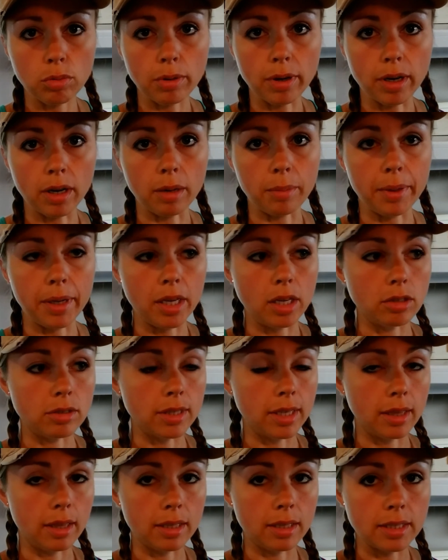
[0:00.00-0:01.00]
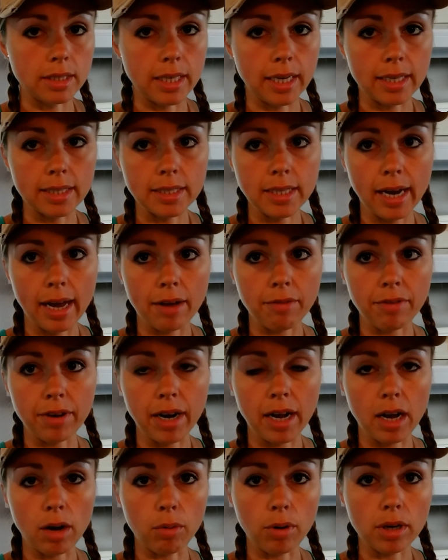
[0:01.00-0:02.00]
We're going to be using this next half an
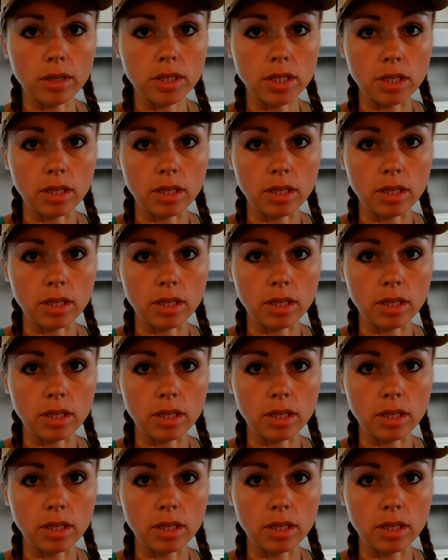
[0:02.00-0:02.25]
hour to